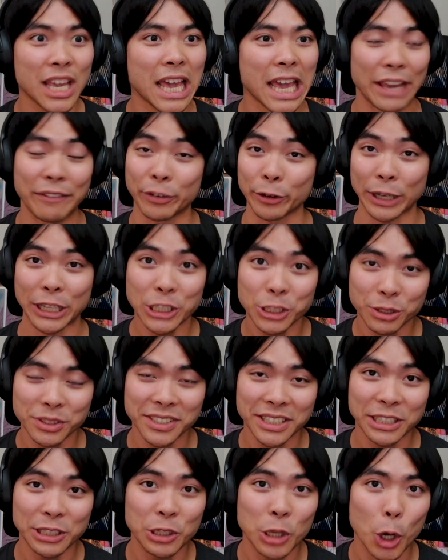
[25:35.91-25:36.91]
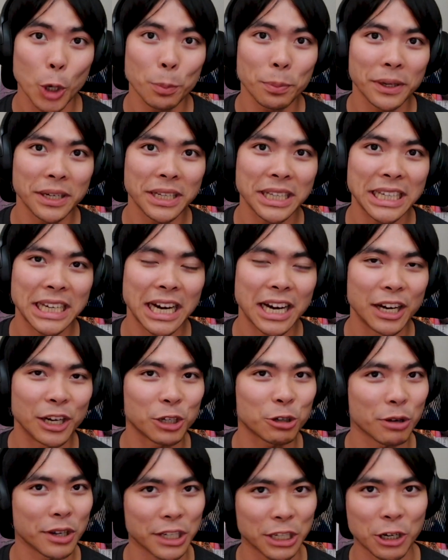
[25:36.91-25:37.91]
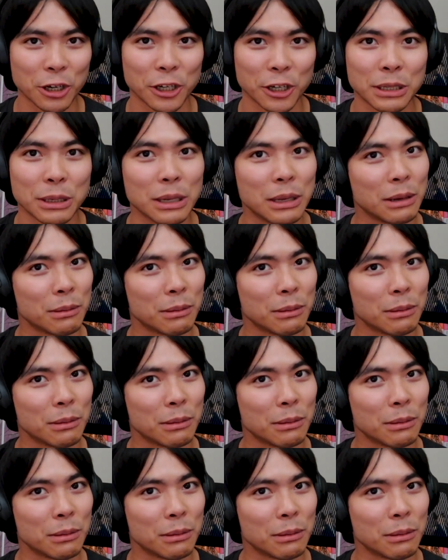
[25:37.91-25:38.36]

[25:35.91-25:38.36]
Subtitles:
If you're interested in opening a credit card,